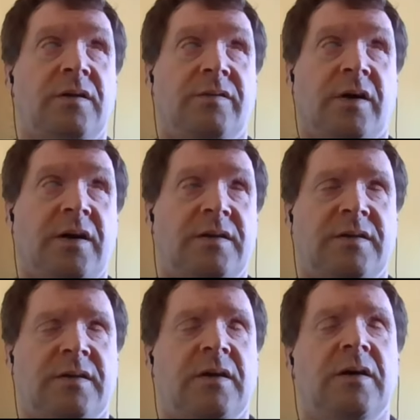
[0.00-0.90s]

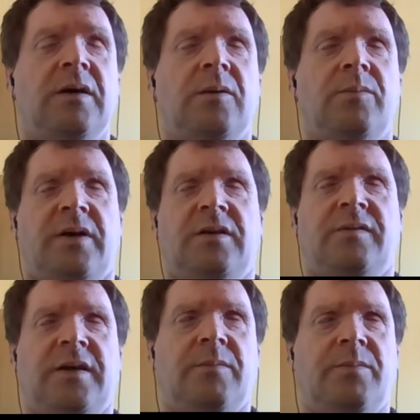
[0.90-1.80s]
device being
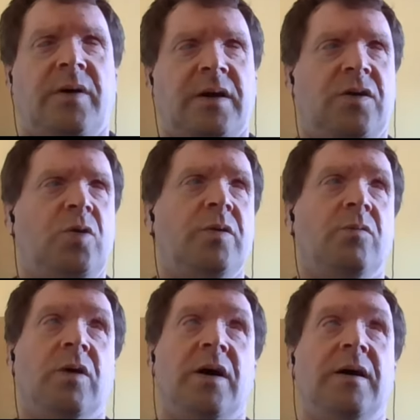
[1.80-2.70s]
developed by
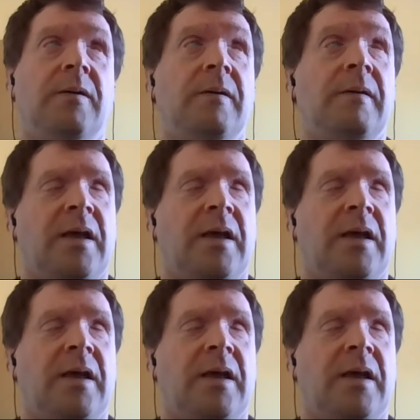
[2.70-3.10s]
Humanware,